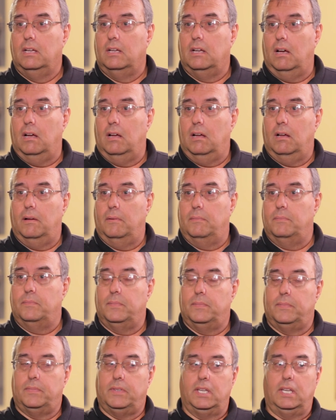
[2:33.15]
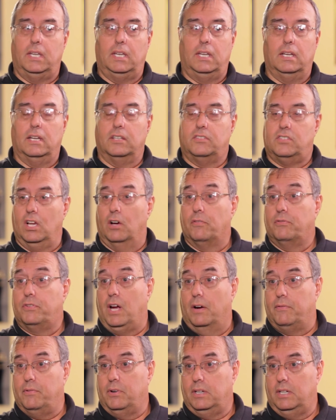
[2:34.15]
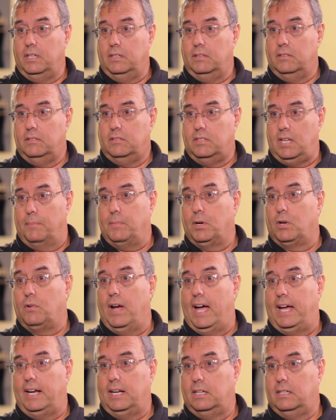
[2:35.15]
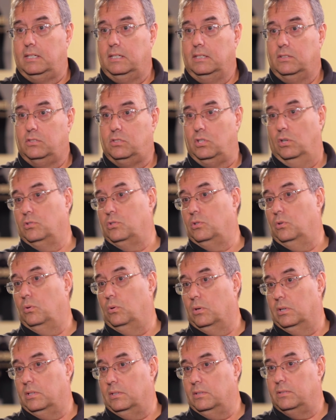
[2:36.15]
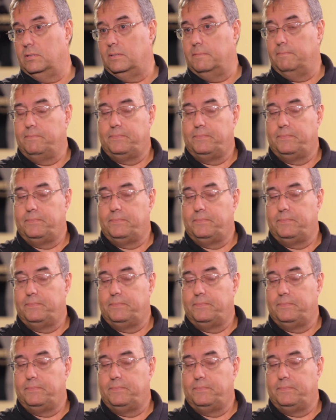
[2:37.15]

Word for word: um, the uh, self-governing democratic social orders.